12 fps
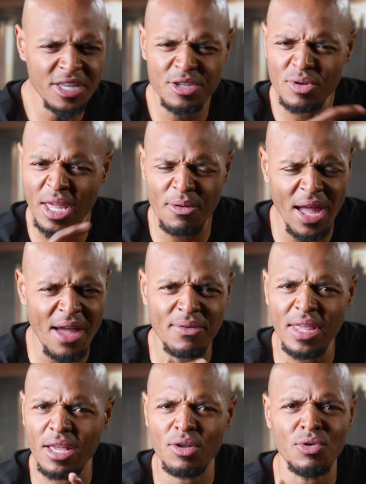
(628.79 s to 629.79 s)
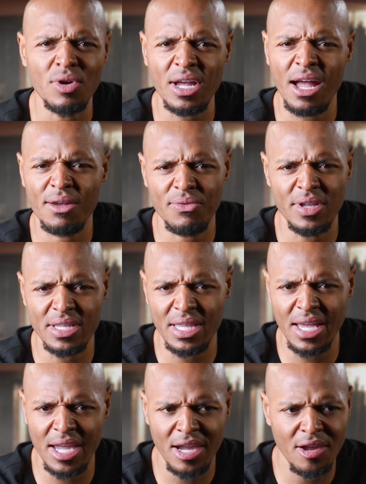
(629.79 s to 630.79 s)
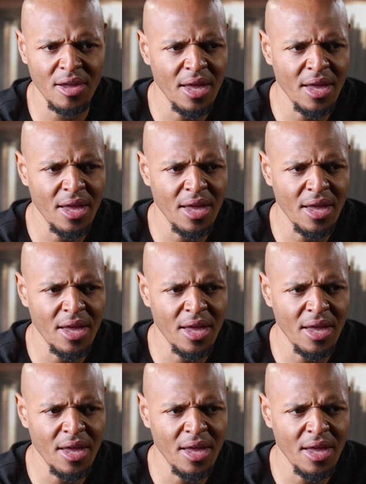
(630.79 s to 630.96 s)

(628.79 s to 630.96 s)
So they were having that whole conflict there.